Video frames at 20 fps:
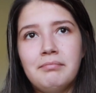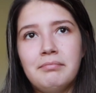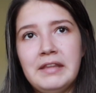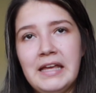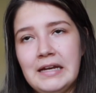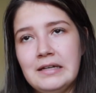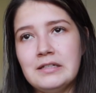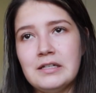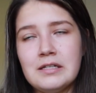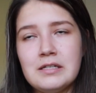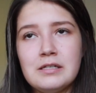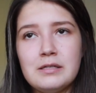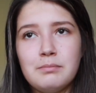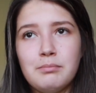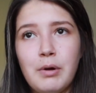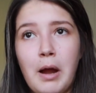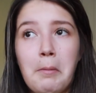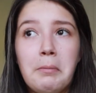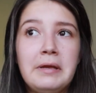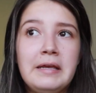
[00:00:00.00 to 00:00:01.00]
they
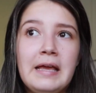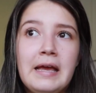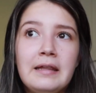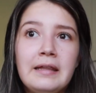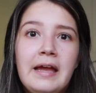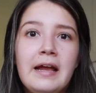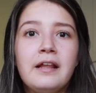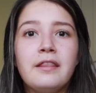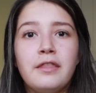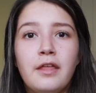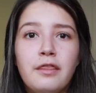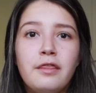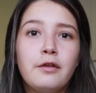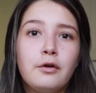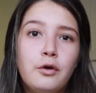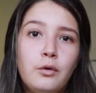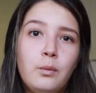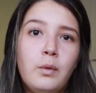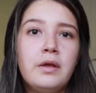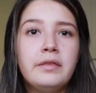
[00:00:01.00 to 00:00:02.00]
just probably get like the
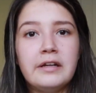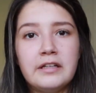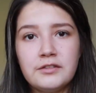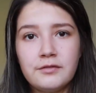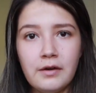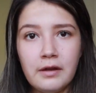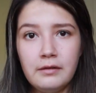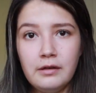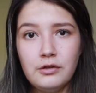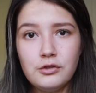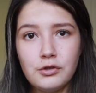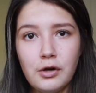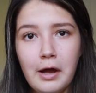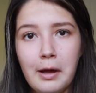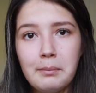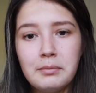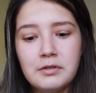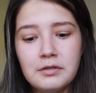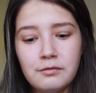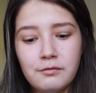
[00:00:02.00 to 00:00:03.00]
third one that's finally
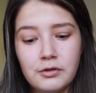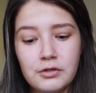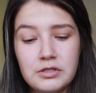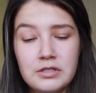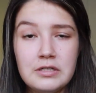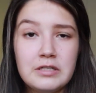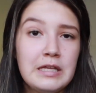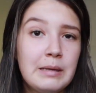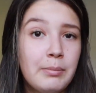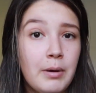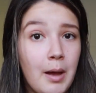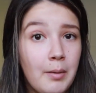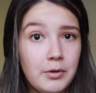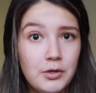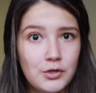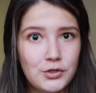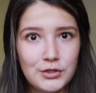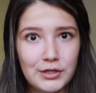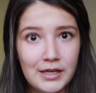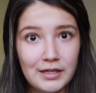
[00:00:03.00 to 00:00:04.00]
dropped versus they
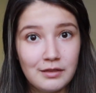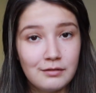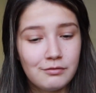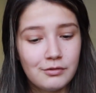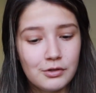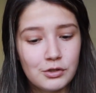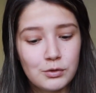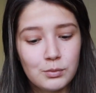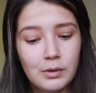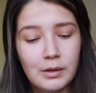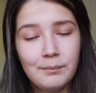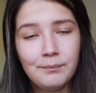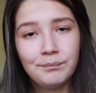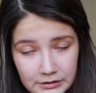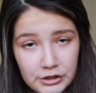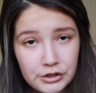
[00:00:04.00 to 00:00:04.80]
probably used to get the first one.